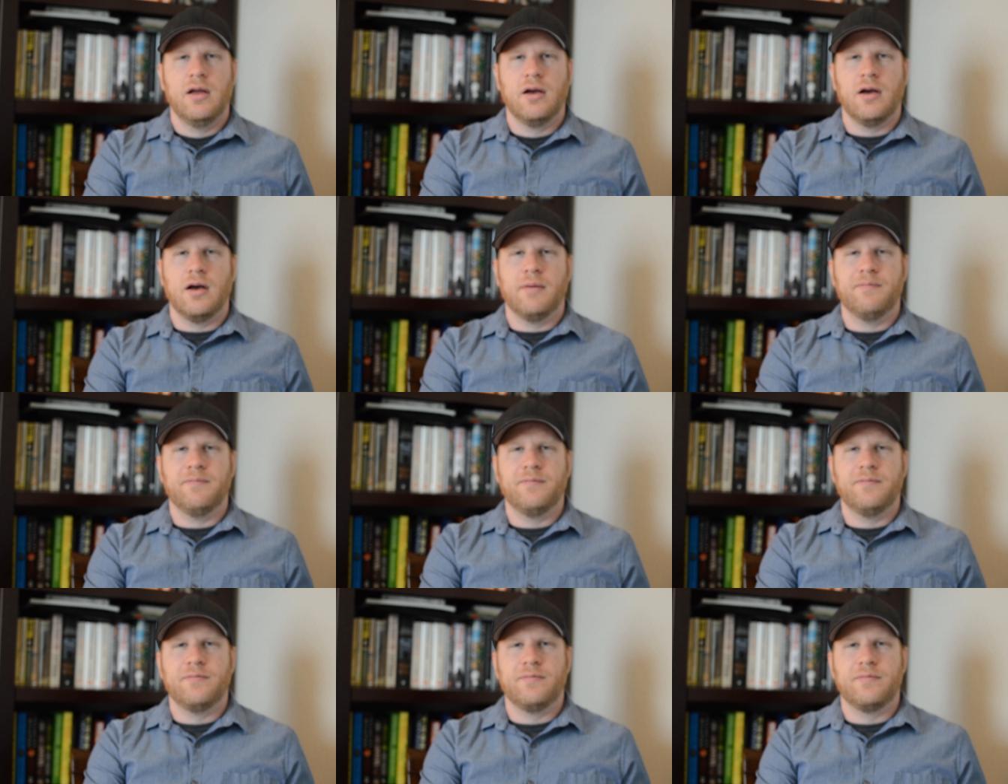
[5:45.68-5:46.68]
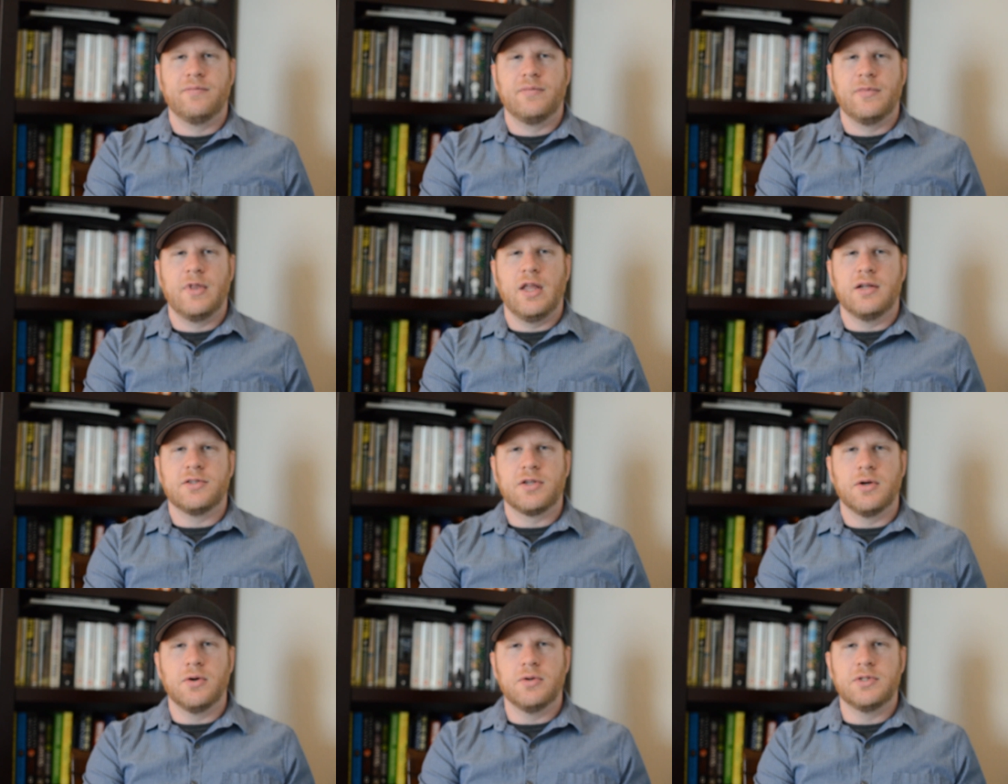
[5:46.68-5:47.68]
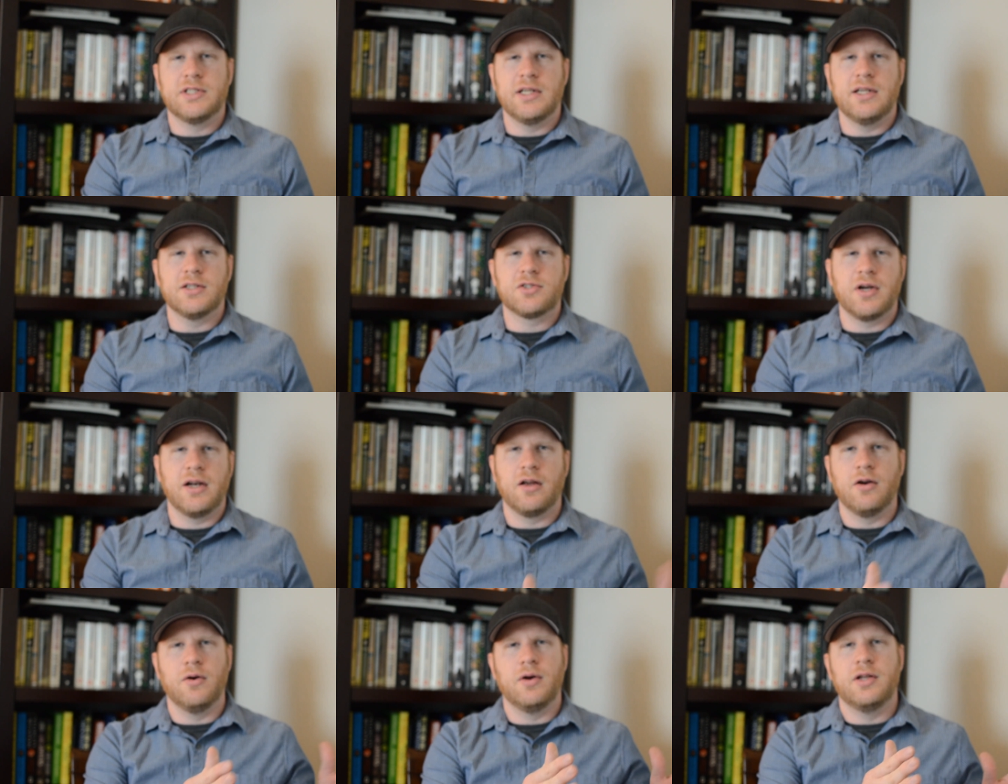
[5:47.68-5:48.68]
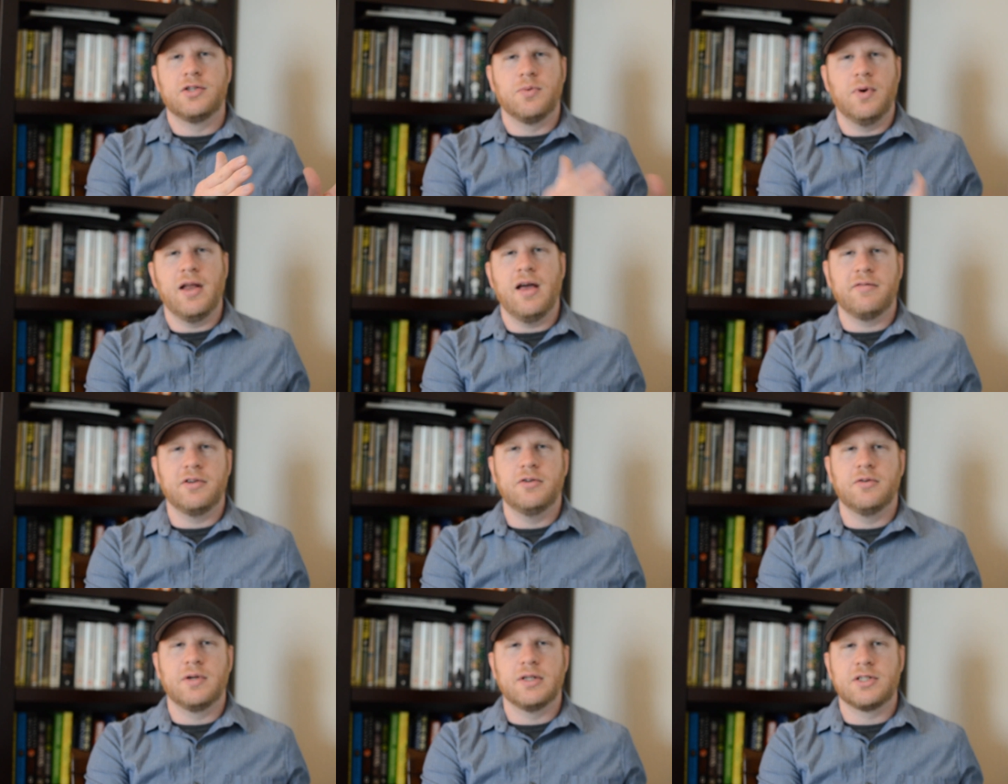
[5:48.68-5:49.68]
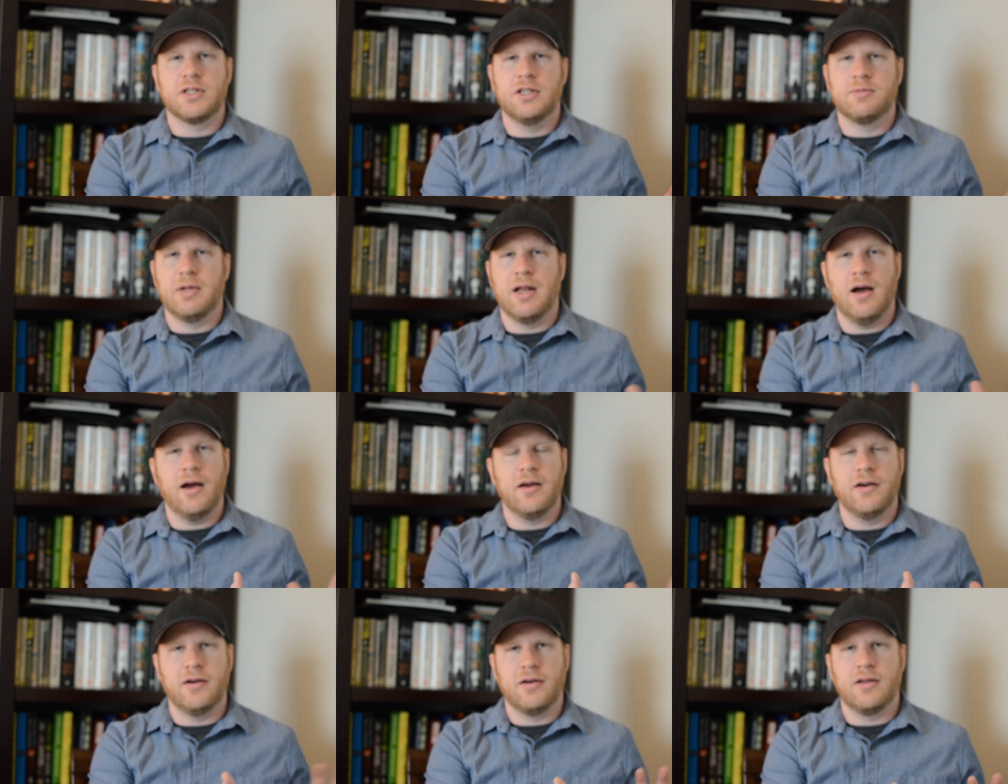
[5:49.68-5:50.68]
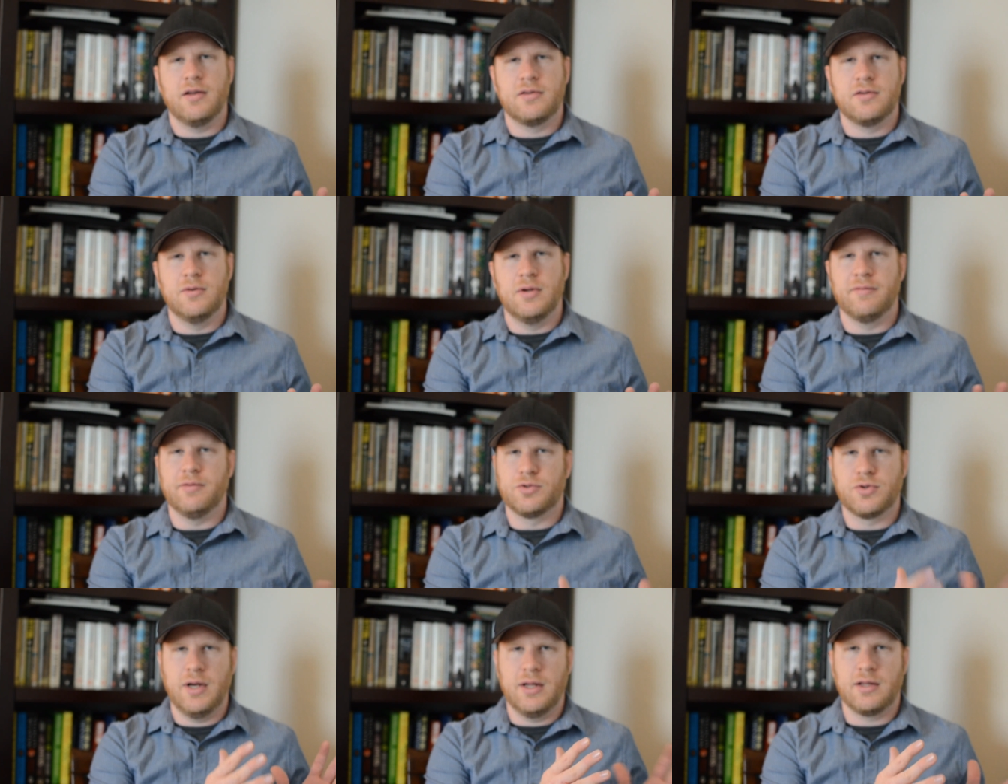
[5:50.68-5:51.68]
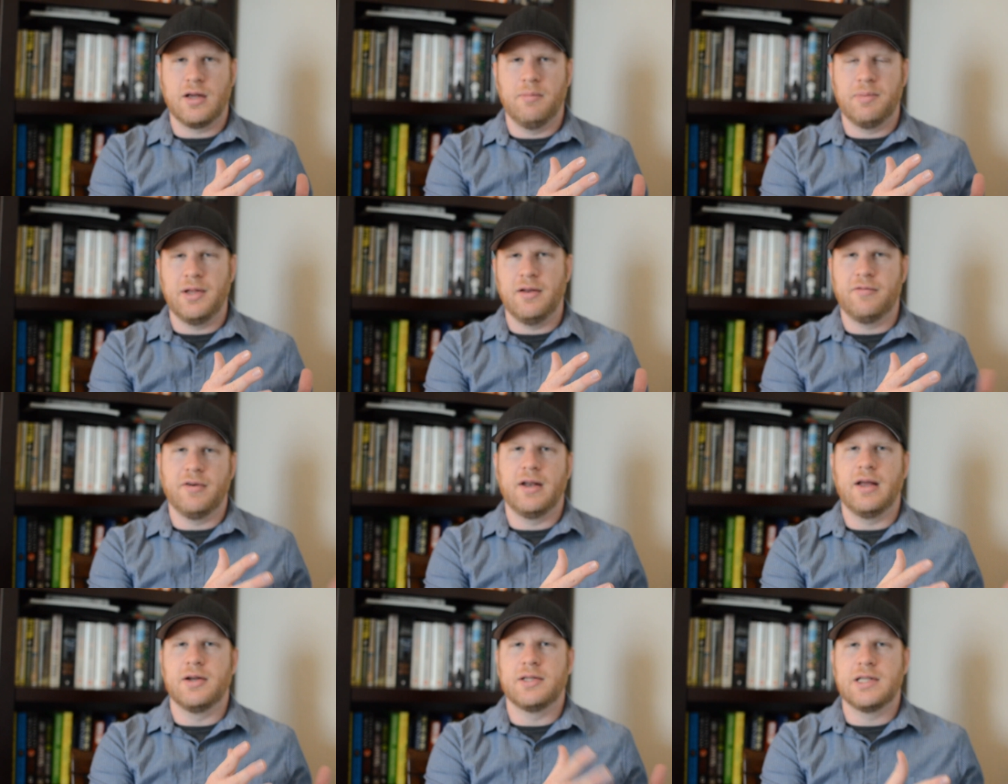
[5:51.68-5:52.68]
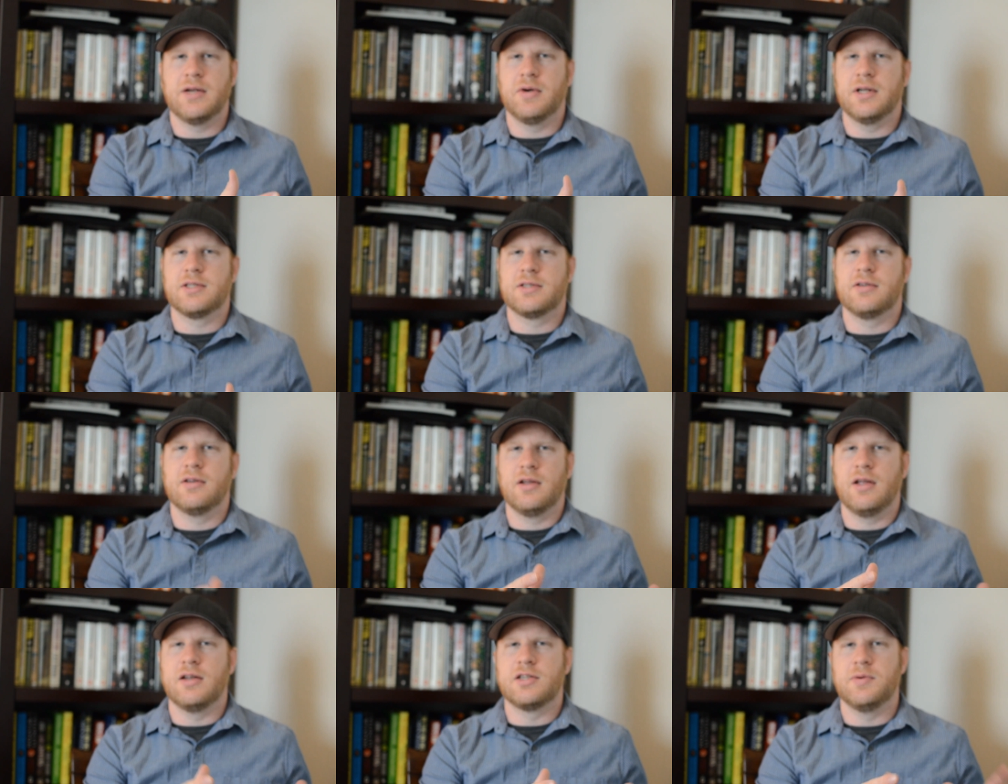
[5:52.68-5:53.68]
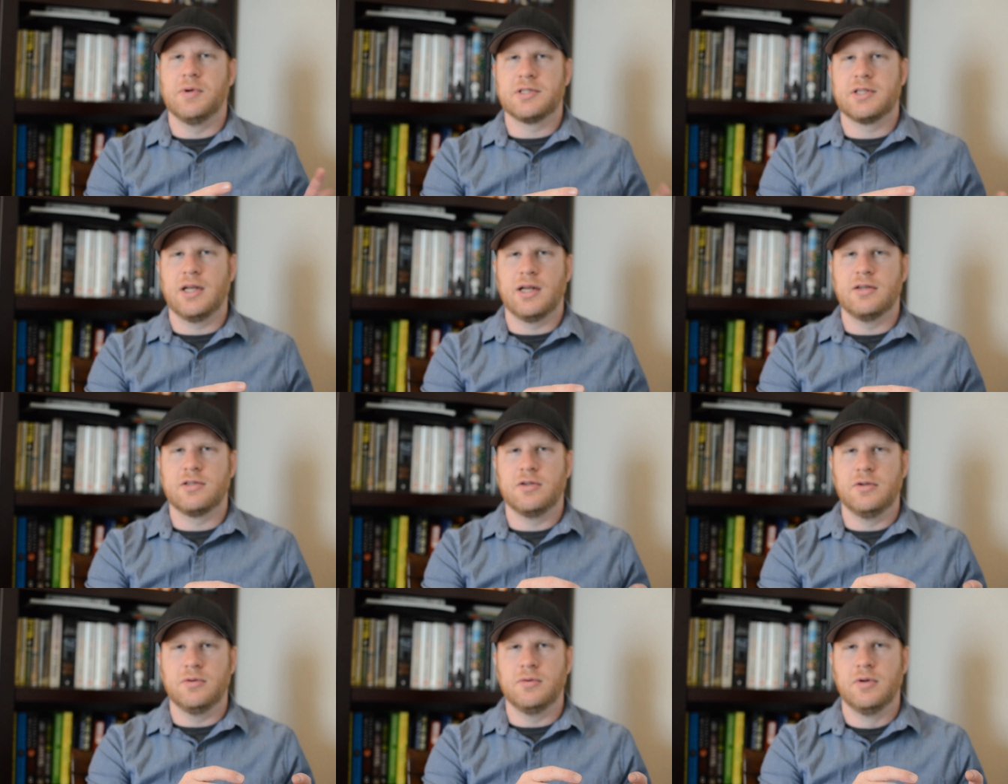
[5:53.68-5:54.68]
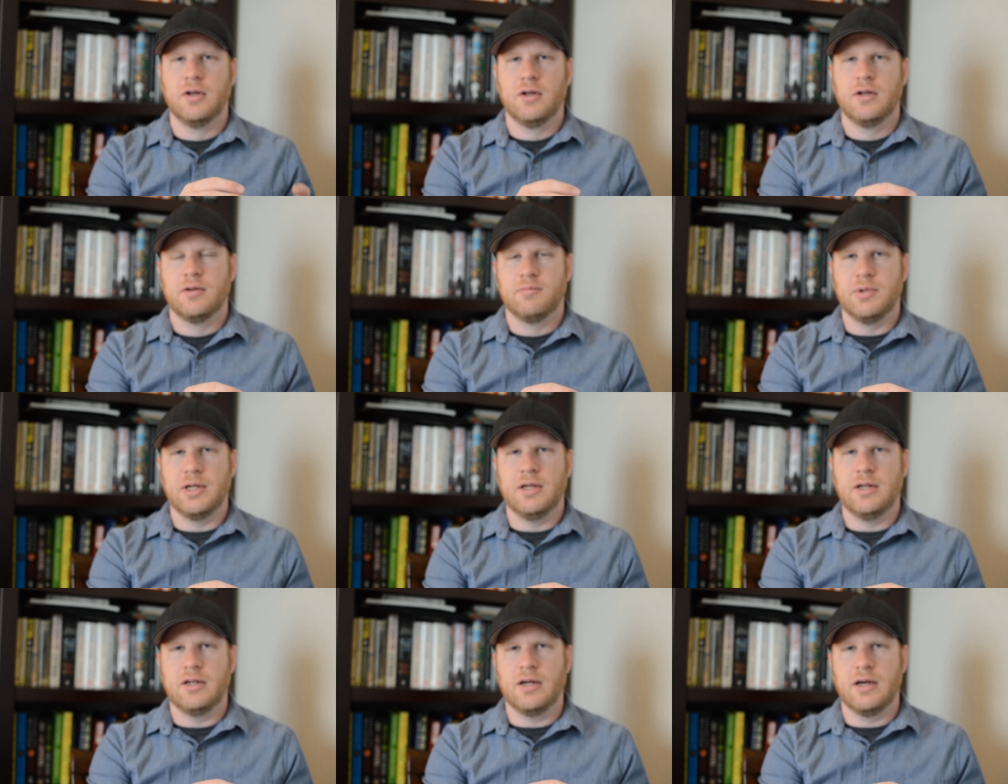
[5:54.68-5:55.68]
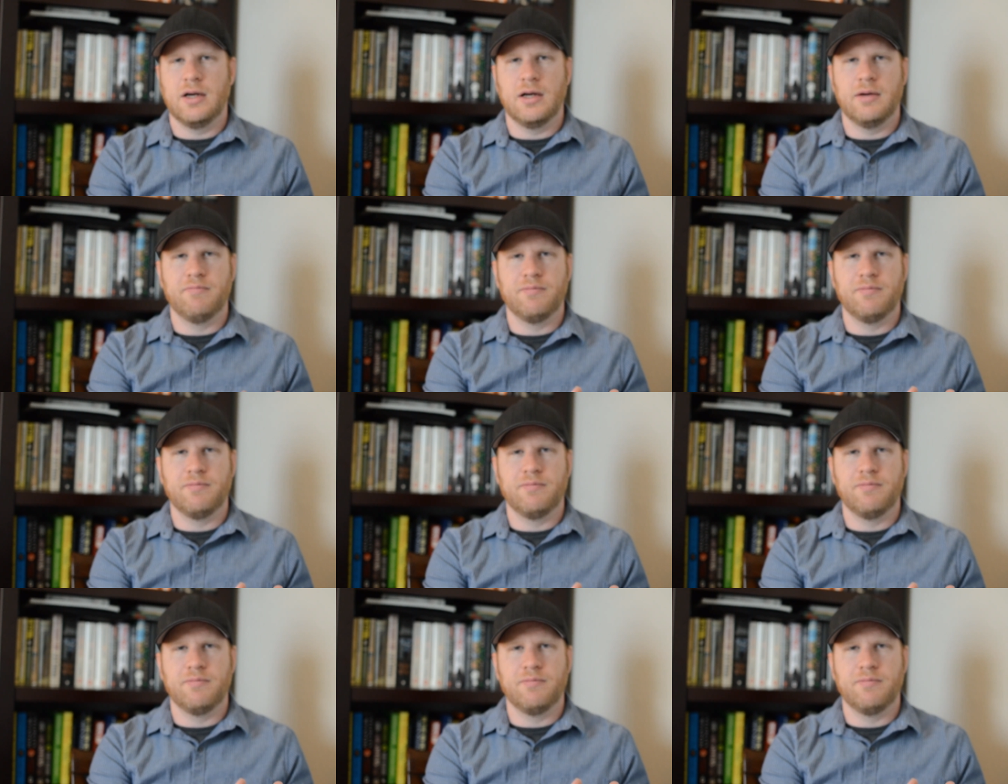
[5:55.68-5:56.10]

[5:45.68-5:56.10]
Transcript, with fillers: Um, and so Zinnia is trying to go into one avenue because she's been hired to infiltrate the company and find out its secrets, and she wants to get into the um,